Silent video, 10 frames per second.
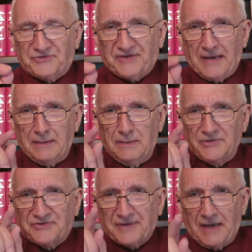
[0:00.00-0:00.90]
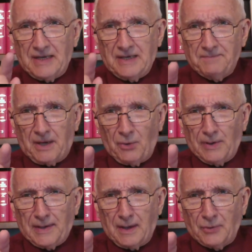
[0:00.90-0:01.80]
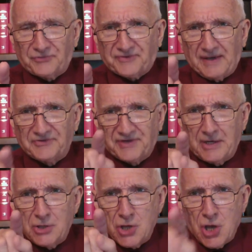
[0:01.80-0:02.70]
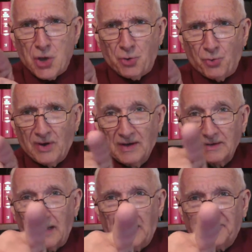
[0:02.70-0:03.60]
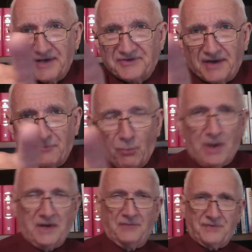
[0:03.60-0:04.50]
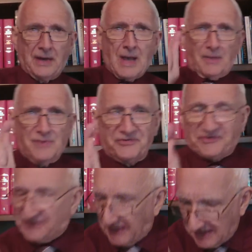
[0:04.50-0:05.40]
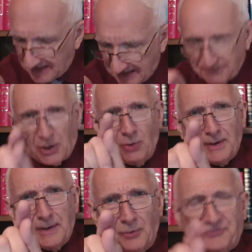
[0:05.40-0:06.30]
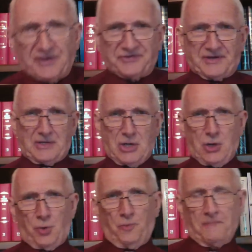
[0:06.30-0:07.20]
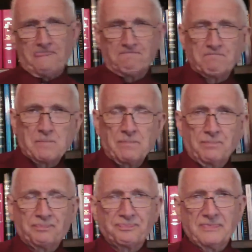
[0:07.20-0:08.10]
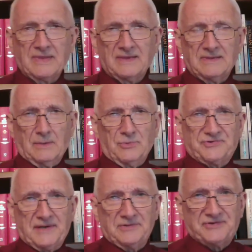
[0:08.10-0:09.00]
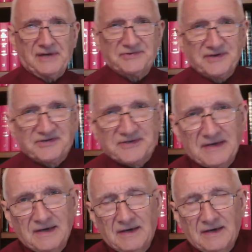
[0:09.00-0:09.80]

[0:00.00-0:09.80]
said, The same Holy Ghost is in you, class, that's every one of you. The same Holy Ghost is in you that was in Jesus